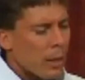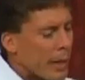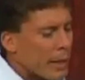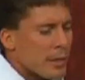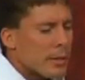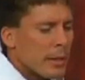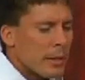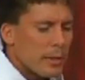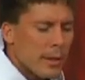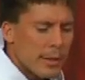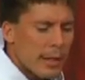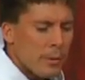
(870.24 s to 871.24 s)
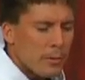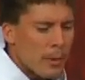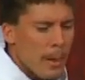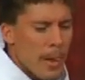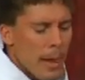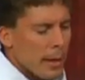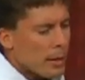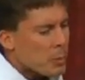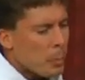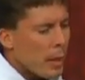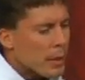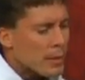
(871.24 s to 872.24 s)
what I like to say to the devil, and this
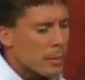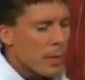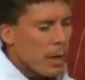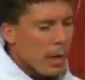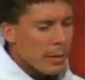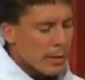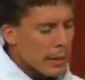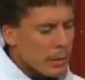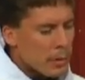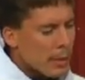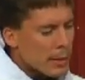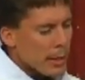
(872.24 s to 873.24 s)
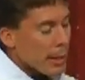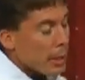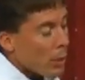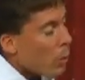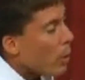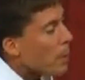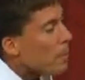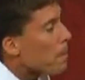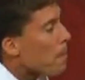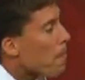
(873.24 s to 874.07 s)
bugs him, I say to him, I say, you know what?